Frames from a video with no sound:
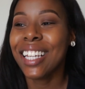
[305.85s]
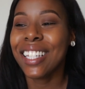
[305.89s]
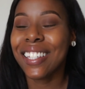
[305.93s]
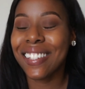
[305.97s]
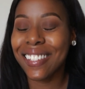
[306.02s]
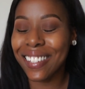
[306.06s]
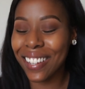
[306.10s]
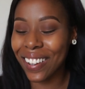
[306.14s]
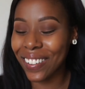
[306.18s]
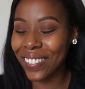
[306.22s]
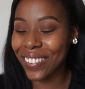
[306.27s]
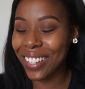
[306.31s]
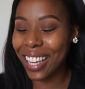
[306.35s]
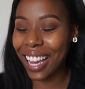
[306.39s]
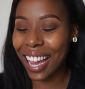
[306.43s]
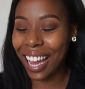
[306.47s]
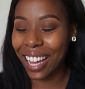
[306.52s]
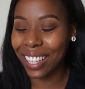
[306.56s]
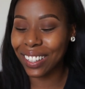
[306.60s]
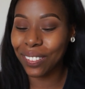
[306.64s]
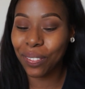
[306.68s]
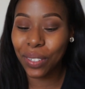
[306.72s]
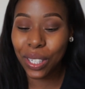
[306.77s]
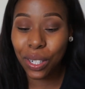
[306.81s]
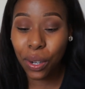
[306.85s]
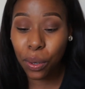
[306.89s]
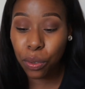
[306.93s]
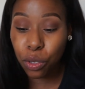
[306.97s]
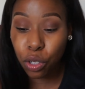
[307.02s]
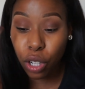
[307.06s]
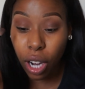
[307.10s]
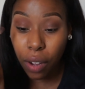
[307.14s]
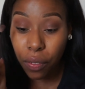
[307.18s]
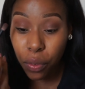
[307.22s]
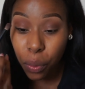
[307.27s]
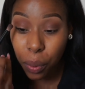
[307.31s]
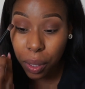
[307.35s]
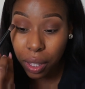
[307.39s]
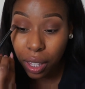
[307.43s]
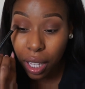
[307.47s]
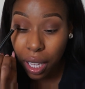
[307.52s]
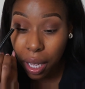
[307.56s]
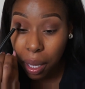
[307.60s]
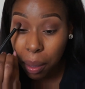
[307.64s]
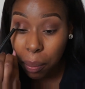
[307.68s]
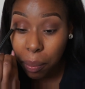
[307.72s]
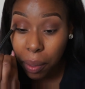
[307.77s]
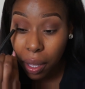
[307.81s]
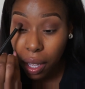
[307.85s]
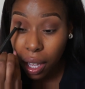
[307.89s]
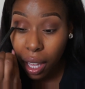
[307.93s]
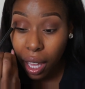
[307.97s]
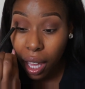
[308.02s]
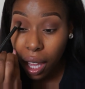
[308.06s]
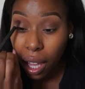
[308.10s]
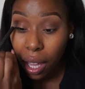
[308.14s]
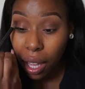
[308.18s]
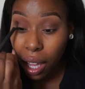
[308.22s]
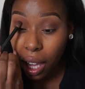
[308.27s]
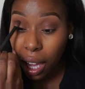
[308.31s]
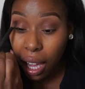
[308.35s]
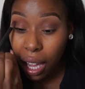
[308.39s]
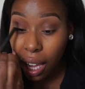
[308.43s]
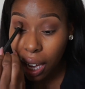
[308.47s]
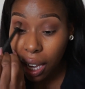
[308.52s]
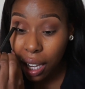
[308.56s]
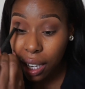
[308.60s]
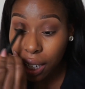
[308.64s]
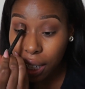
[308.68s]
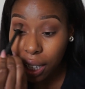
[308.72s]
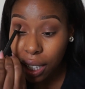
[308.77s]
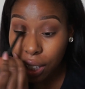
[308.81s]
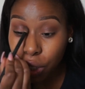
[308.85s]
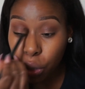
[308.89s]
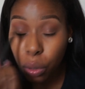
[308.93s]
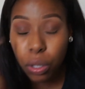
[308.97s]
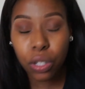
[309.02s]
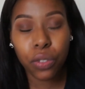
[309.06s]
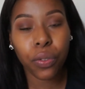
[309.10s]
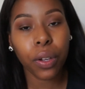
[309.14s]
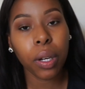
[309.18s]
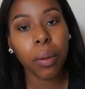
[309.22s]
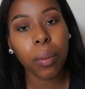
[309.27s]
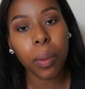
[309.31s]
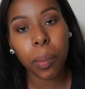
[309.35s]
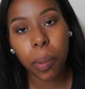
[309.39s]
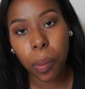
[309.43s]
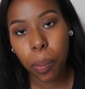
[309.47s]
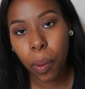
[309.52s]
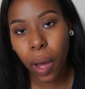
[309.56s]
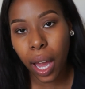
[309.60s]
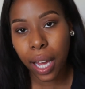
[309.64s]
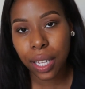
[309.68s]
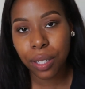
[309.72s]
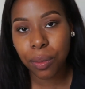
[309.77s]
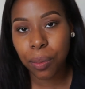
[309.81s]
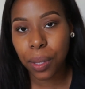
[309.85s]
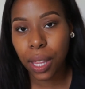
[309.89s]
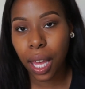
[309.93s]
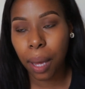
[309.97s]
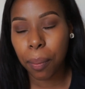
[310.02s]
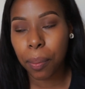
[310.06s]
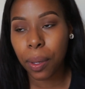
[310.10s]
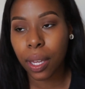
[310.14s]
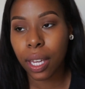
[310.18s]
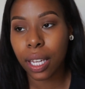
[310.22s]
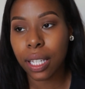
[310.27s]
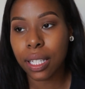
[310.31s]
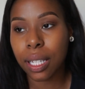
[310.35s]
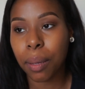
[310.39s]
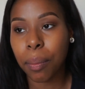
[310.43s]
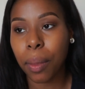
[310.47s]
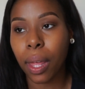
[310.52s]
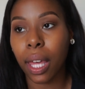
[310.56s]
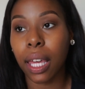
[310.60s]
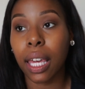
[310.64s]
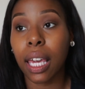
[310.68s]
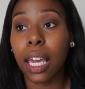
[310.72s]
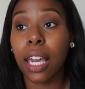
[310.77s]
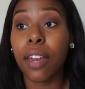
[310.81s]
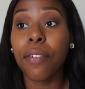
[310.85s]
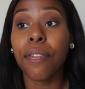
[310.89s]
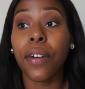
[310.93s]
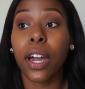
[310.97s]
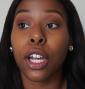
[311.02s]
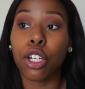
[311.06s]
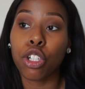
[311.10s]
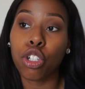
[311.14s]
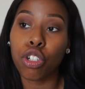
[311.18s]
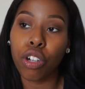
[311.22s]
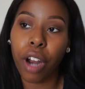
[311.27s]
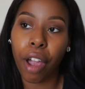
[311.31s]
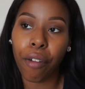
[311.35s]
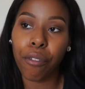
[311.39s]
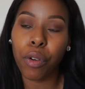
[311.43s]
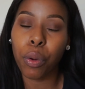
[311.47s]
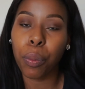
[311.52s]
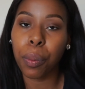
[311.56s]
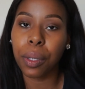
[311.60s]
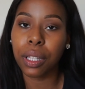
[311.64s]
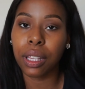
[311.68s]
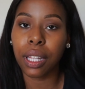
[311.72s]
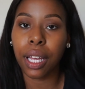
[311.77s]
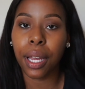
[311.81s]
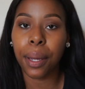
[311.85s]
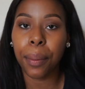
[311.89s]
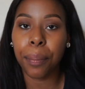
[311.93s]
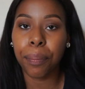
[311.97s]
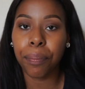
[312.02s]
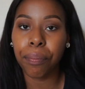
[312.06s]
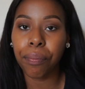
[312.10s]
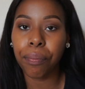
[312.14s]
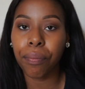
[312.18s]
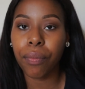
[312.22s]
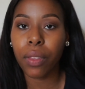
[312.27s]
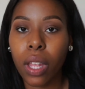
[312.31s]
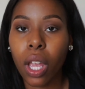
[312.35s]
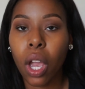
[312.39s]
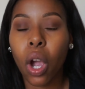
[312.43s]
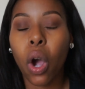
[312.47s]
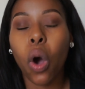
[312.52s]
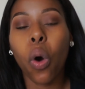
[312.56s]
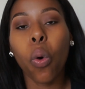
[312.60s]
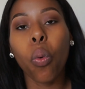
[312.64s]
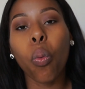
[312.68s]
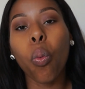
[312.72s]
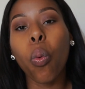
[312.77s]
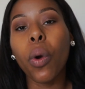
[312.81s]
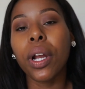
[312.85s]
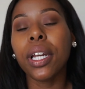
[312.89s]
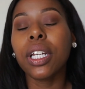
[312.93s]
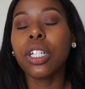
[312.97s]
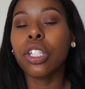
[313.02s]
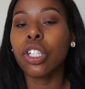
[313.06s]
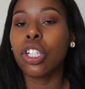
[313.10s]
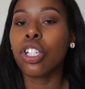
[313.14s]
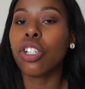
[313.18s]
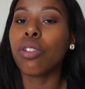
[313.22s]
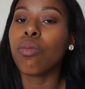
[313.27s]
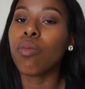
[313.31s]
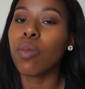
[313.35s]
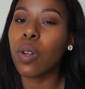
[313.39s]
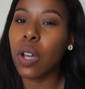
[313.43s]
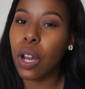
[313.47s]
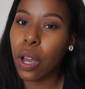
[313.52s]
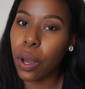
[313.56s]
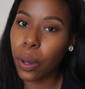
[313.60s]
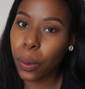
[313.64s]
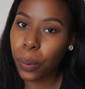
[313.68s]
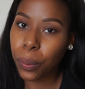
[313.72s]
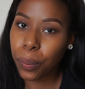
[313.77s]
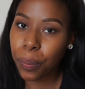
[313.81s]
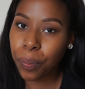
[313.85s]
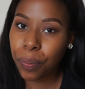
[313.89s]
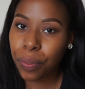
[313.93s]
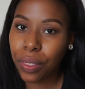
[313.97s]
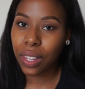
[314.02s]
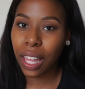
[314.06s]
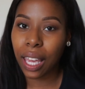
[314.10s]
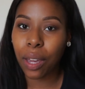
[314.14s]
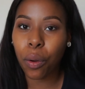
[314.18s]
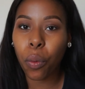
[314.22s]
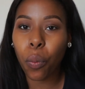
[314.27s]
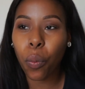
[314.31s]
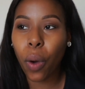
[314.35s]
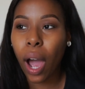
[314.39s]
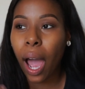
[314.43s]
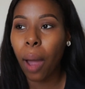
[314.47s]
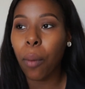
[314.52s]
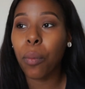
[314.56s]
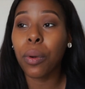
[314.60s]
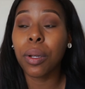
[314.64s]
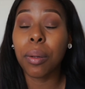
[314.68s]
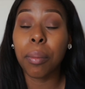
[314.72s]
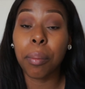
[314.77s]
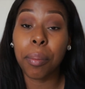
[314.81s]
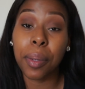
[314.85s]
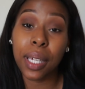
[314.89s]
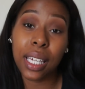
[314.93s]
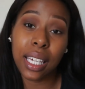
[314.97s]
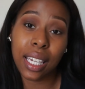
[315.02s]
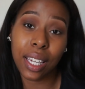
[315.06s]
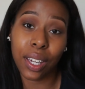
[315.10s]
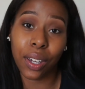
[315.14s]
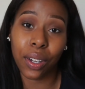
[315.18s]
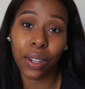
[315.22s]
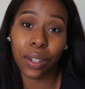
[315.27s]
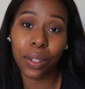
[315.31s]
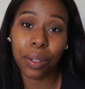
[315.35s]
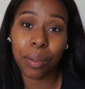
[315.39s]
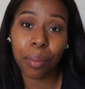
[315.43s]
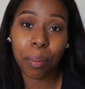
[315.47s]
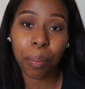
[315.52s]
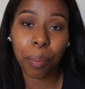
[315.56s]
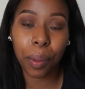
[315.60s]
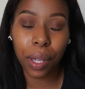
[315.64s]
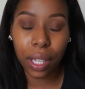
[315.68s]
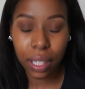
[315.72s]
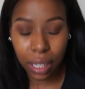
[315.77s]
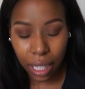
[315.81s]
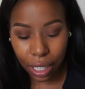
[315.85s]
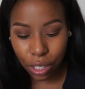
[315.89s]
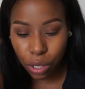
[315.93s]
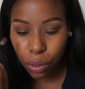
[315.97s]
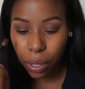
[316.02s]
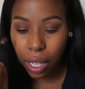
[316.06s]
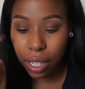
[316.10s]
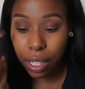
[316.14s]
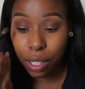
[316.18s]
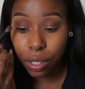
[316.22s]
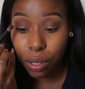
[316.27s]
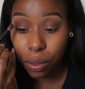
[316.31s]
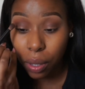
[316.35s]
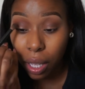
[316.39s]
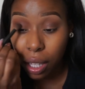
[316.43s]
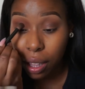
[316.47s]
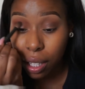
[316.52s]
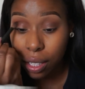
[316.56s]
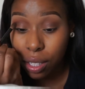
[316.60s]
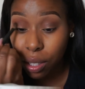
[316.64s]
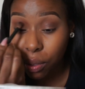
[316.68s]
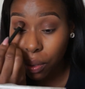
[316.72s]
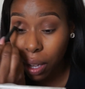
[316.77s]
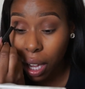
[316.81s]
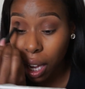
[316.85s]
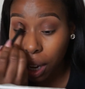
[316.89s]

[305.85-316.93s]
So yeah, we don't travel with them. And it's always funny when people ask me that, because I'm like, if I traveled with them, wouldn't you know? Like, I wouldn't be here. But that's okay, that's okay, that's okay.